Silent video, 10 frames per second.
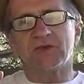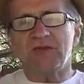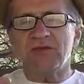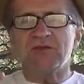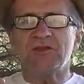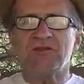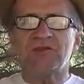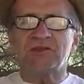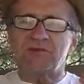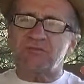even if
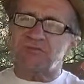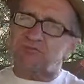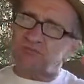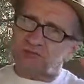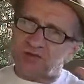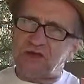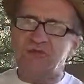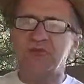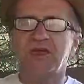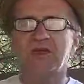it's a tough
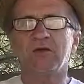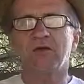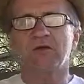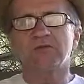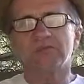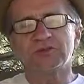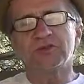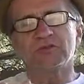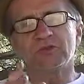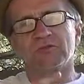day or, you
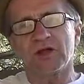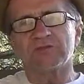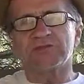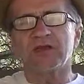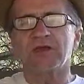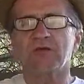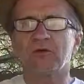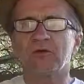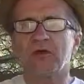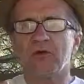know, a rough day
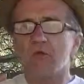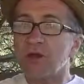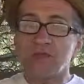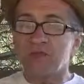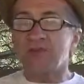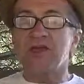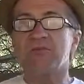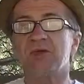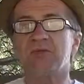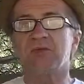or whatever day it
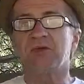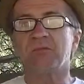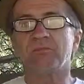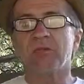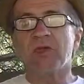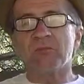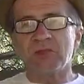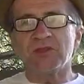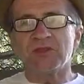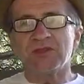may be.
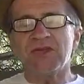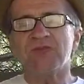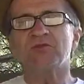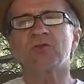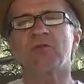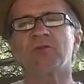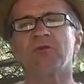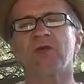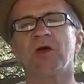But in the day of trouble,